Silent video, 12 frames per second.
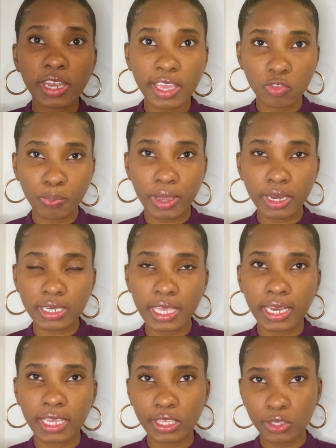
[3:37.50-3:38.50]
next product
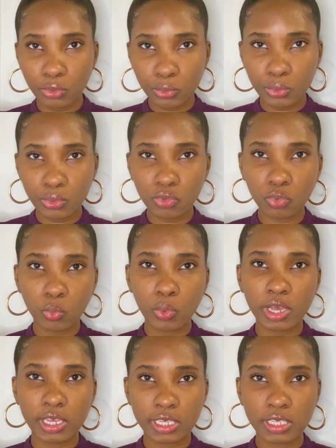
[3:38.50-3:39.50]
that I used
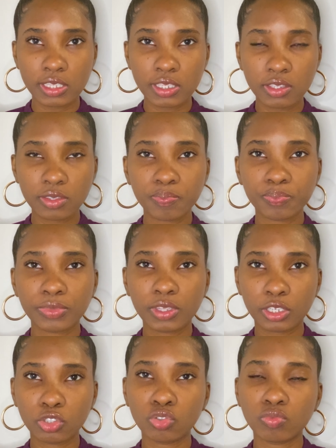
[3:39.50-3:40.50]
was
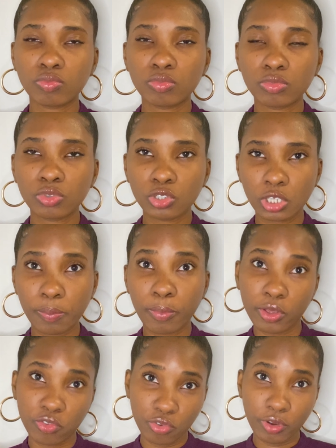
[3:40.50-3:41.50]
the Shea
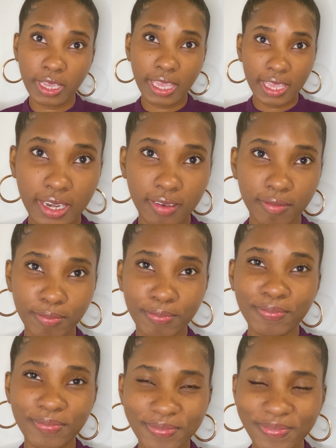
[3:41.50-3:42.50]
Moisture again.
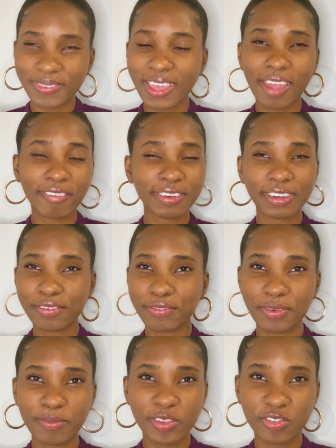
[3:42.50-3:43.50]
Everything
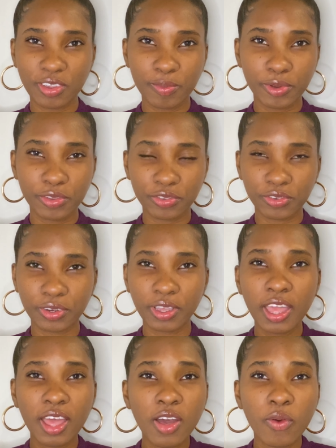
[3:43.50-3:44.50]
for me Shea Moisture.
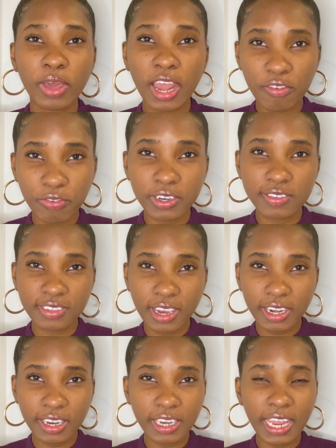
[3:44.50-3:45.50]
When I first
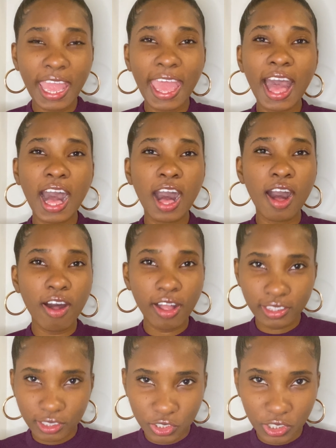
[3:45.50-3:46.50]
started,
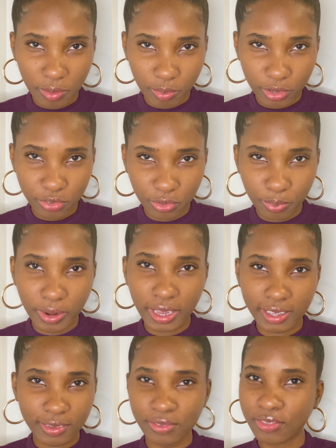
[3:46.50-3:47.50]
all the Shea Moisture brand
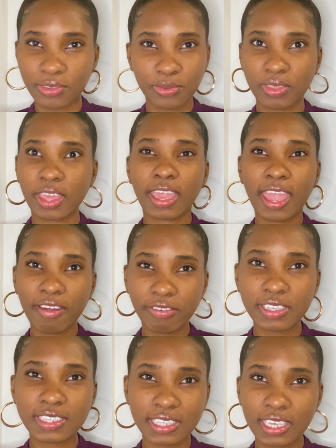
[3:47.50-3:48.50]
I used to use, like
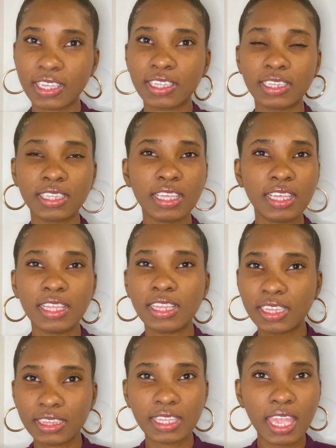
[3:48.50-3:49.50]
every single
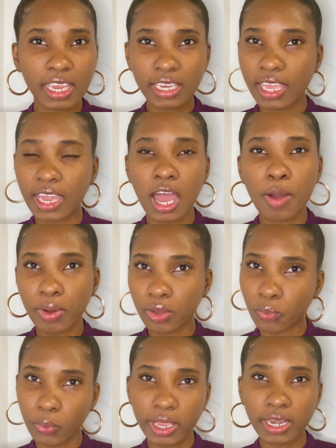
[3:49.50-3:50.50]
thing they come out
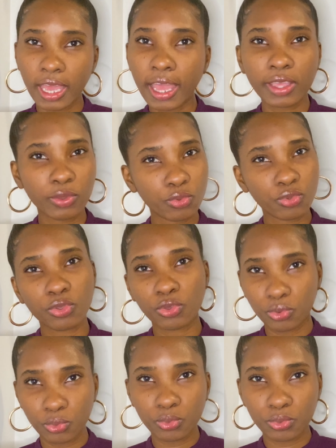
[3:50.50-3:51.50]
with, I used to
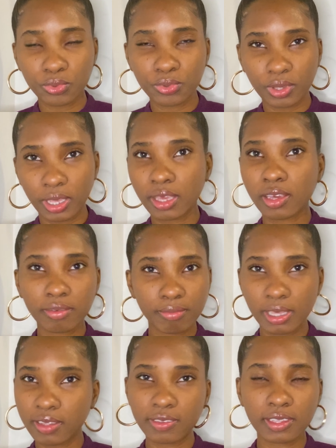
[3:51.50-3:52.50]
use like
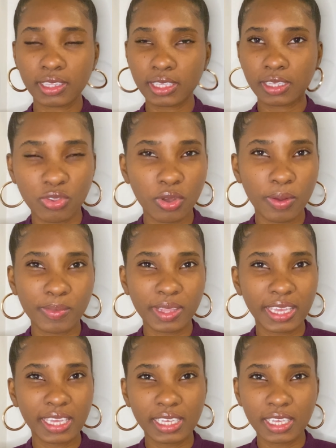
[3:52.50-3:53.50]
basically. So I'm
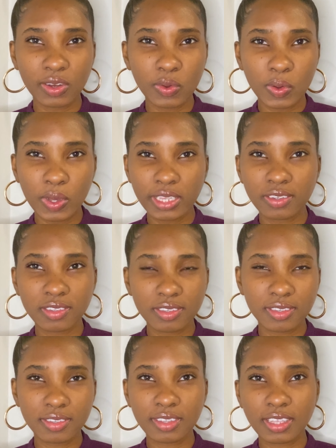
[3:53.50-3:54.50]
like, you know, I
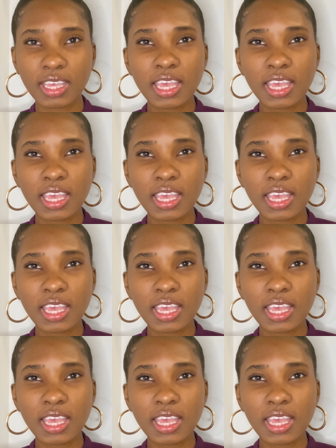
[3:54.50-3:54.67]
just,